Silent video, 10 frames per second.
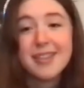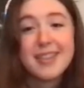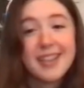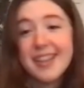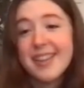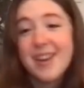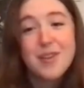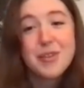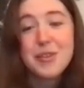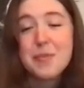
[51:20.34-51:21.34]
it
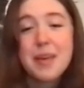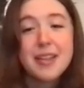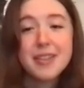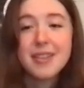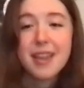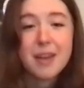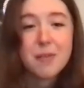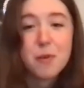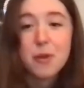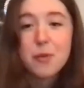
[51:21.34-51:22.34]
all just depends, and I
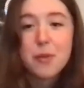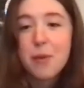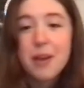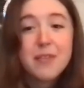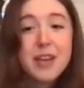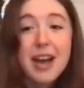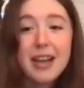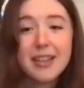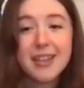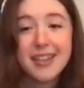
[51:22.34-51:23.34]
work with what I've got.